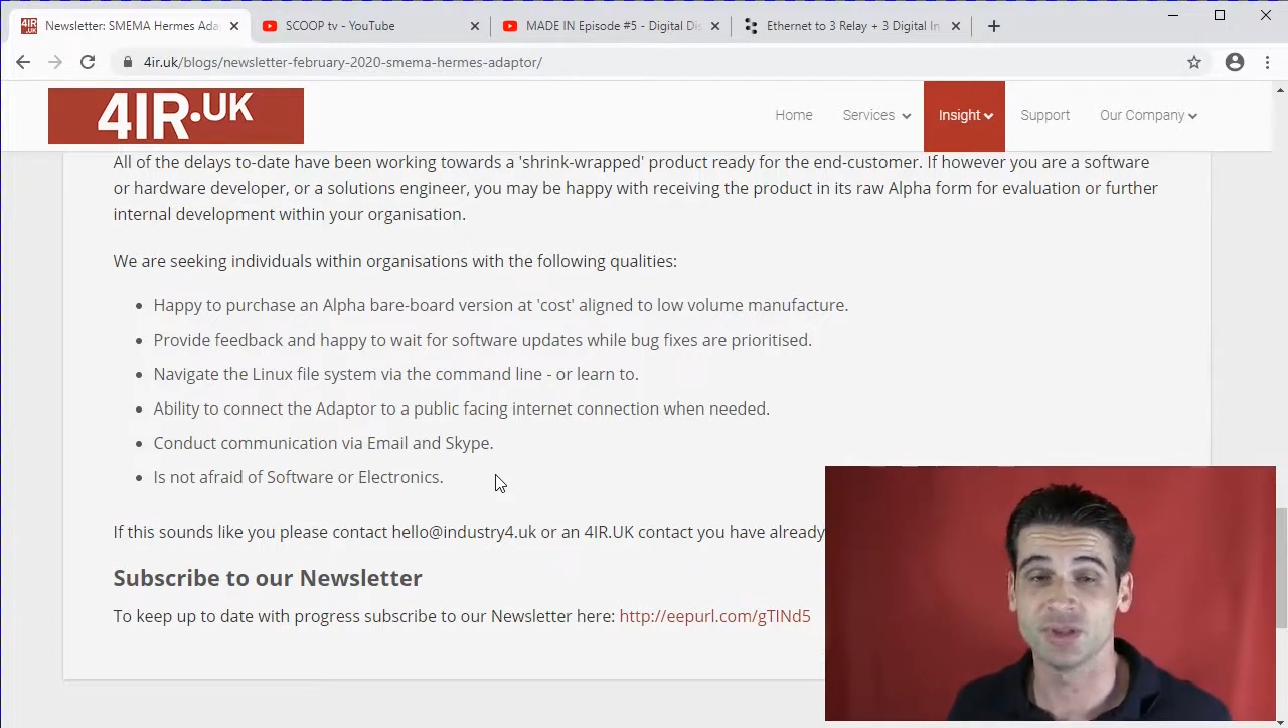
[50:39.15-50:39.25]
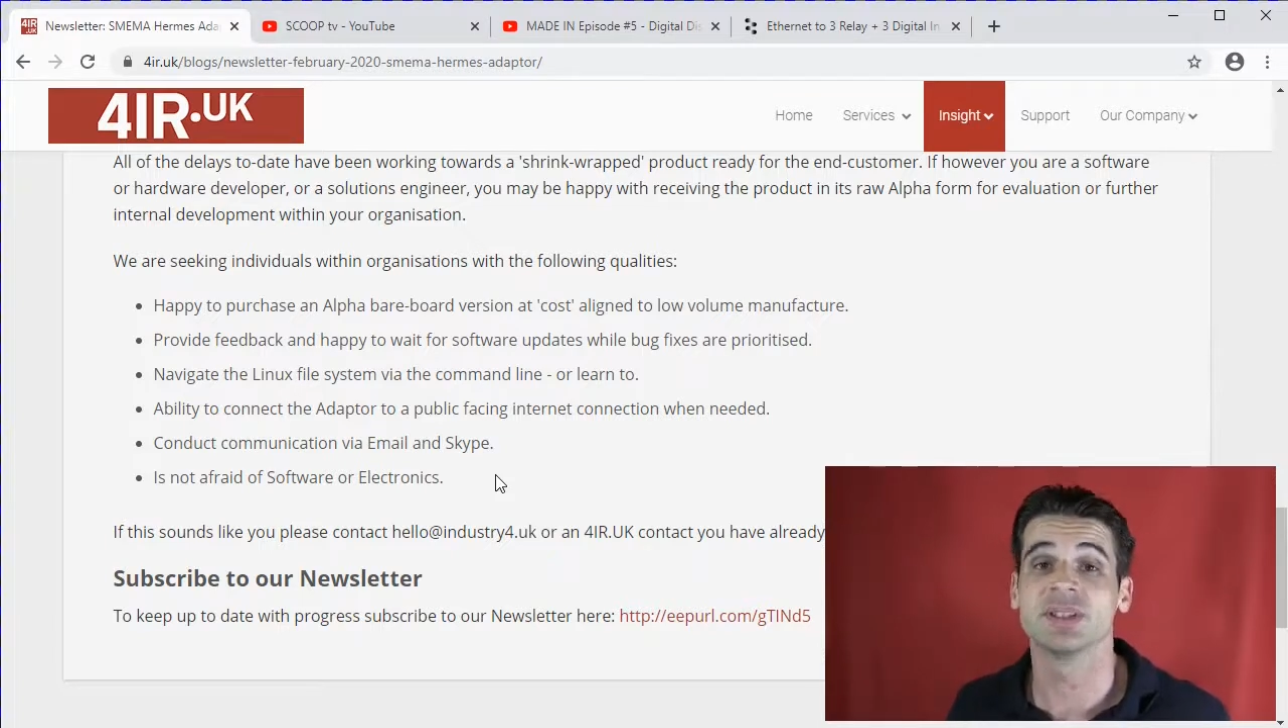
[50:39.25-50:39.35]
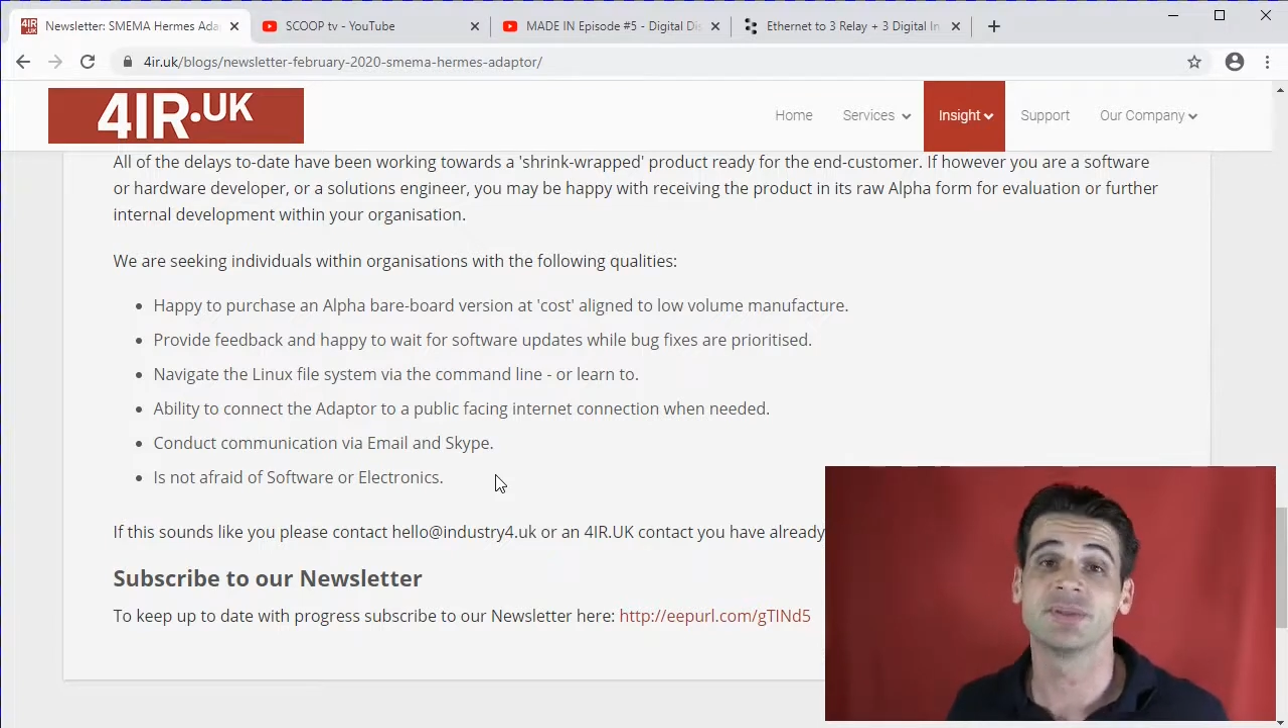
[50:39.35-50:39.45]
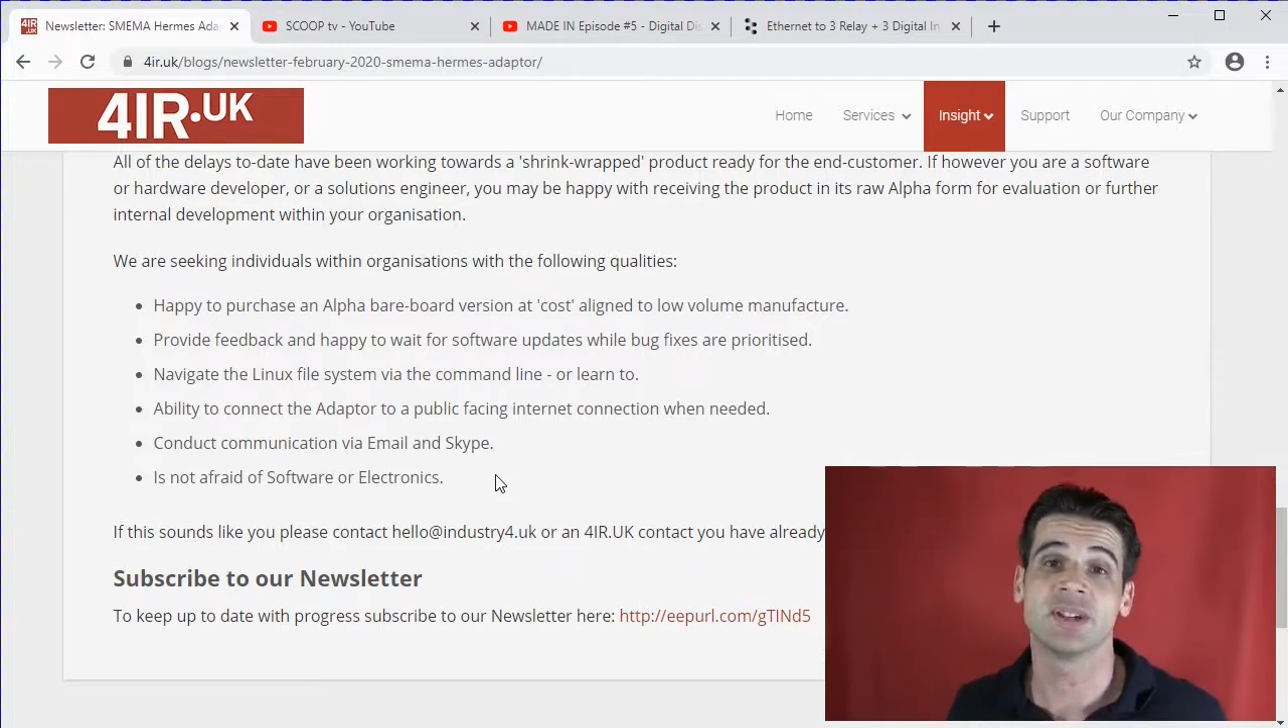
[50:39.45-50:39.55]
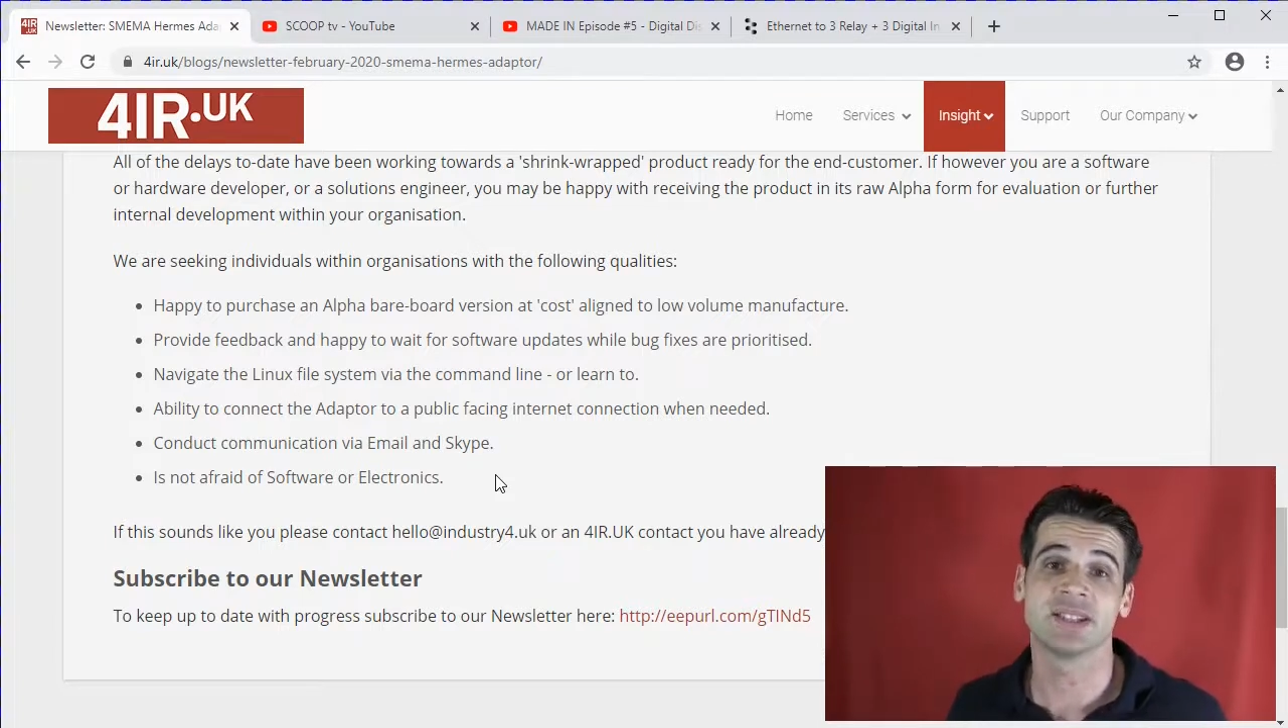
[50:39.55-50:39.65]

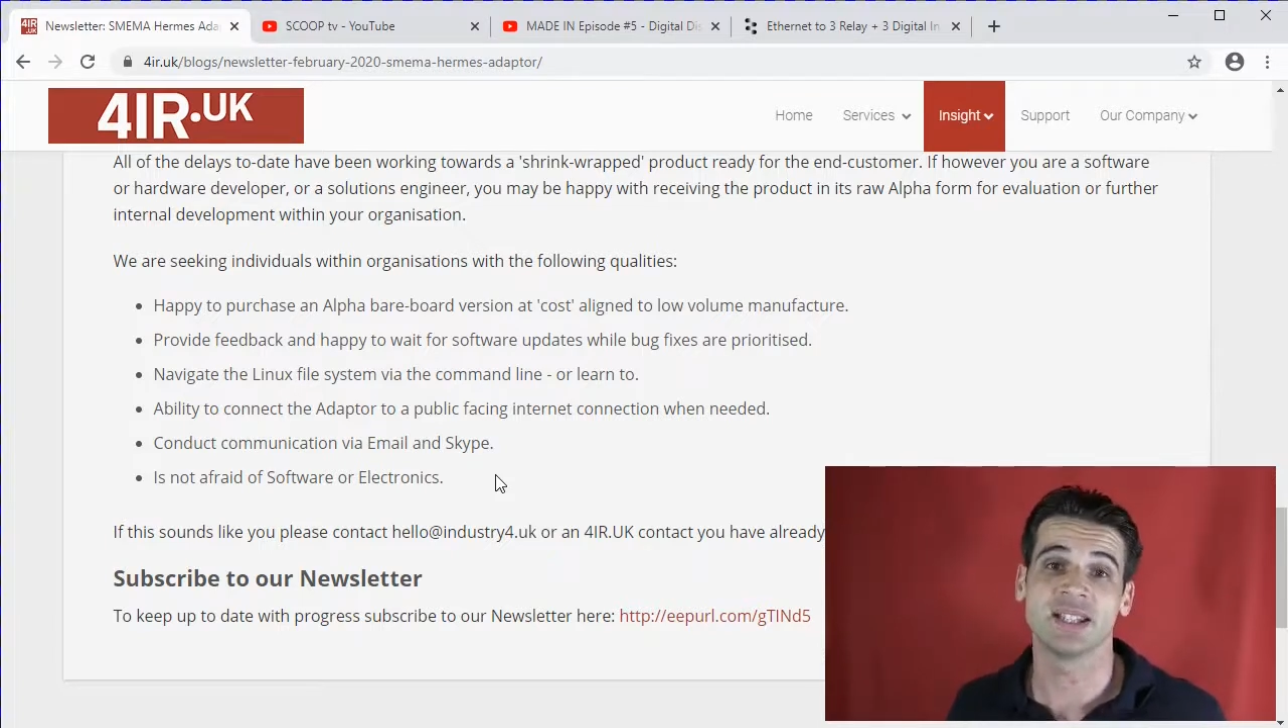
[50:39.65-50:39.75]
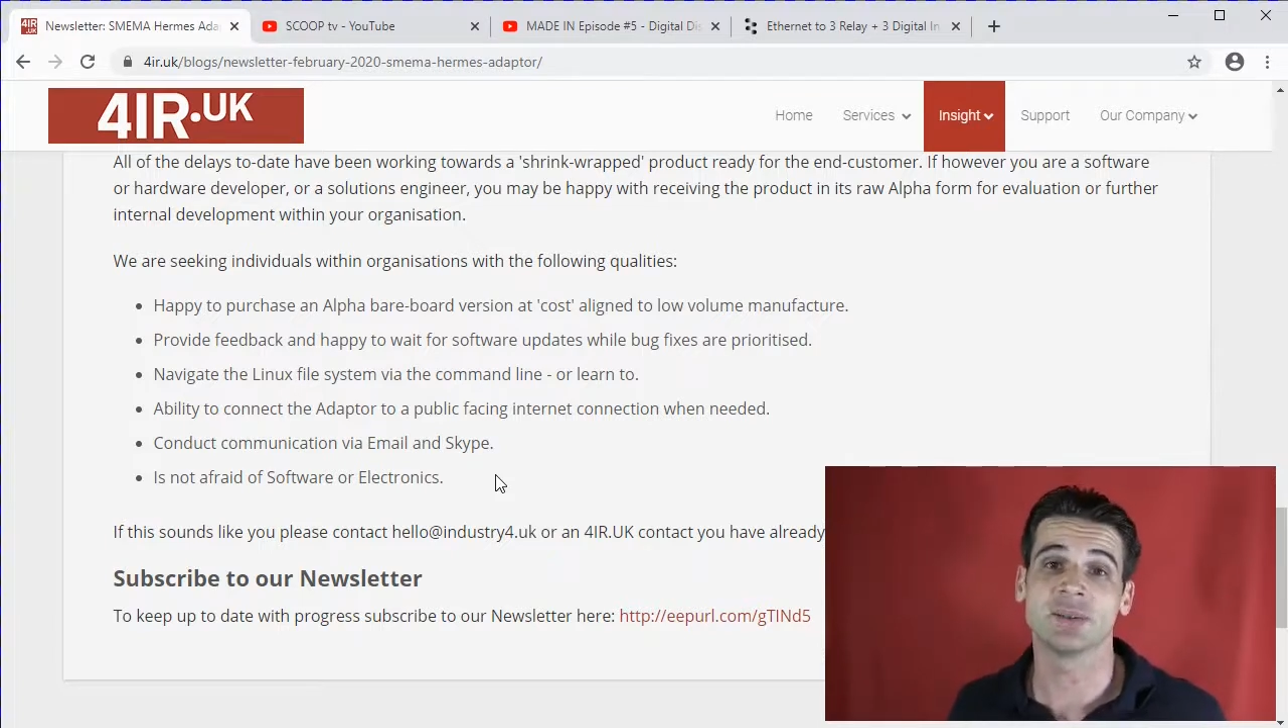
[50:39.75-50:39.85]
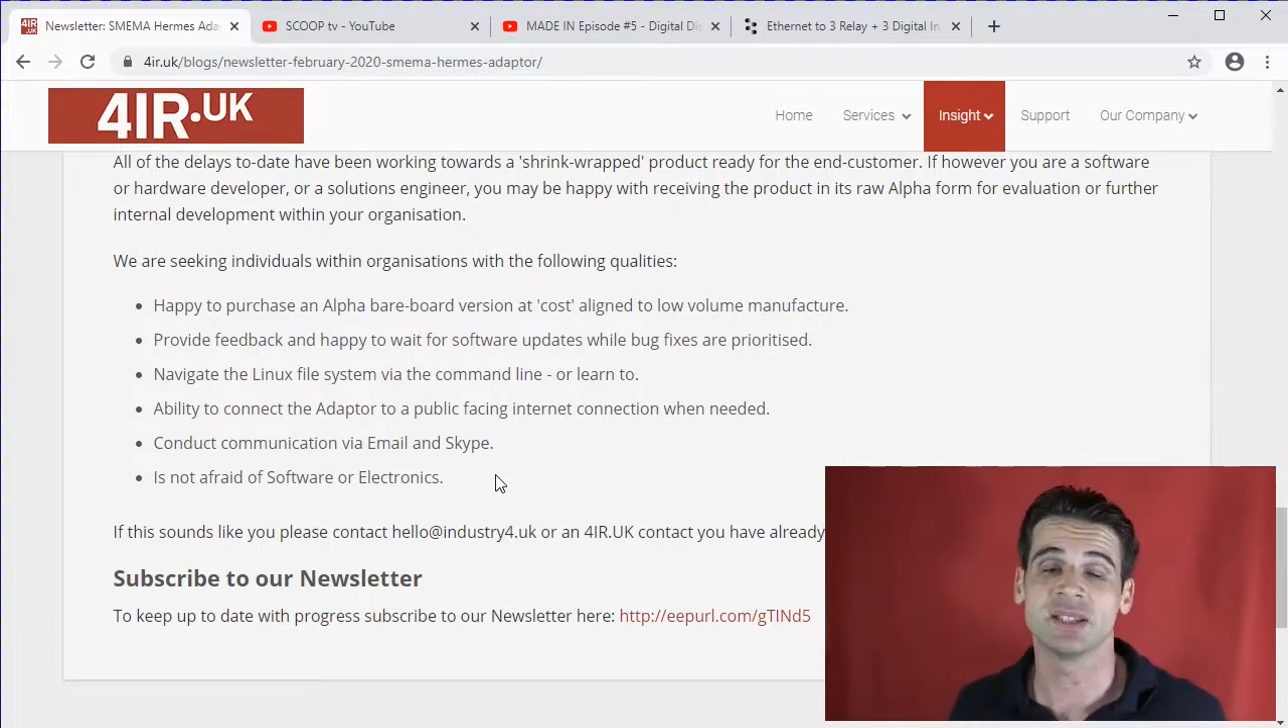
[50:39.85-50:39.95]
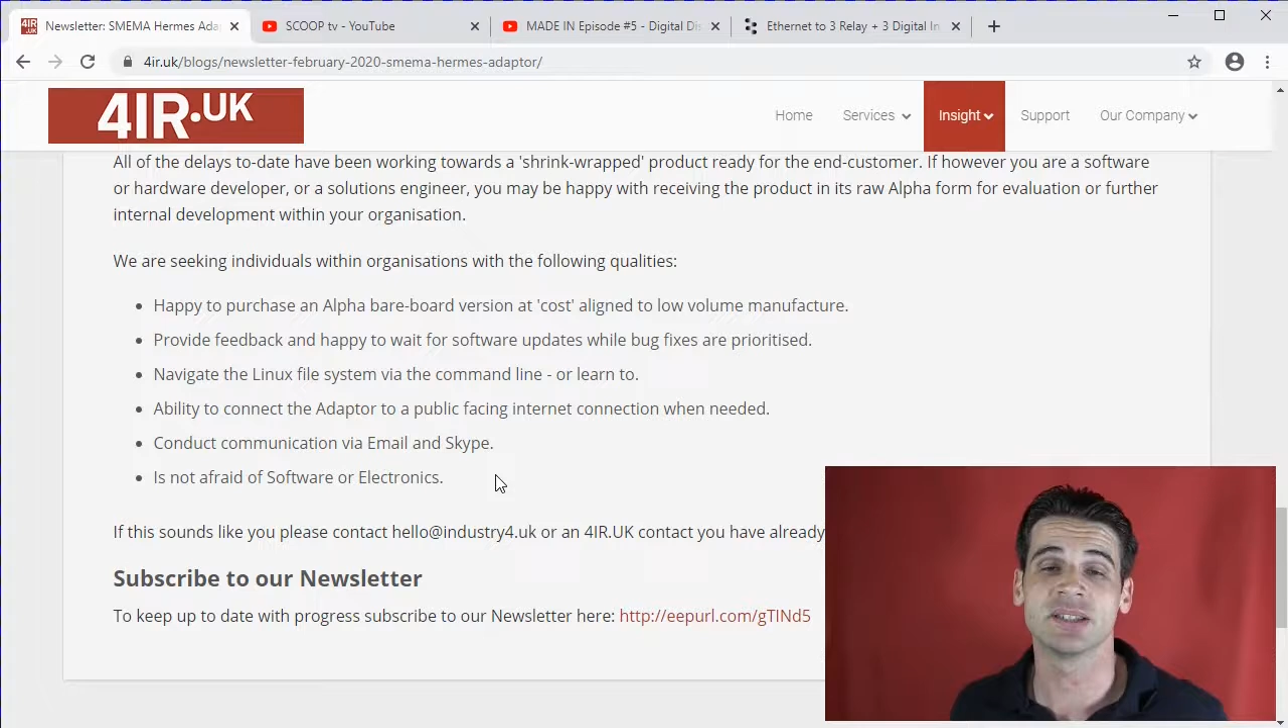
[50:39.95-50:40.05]
interface anyway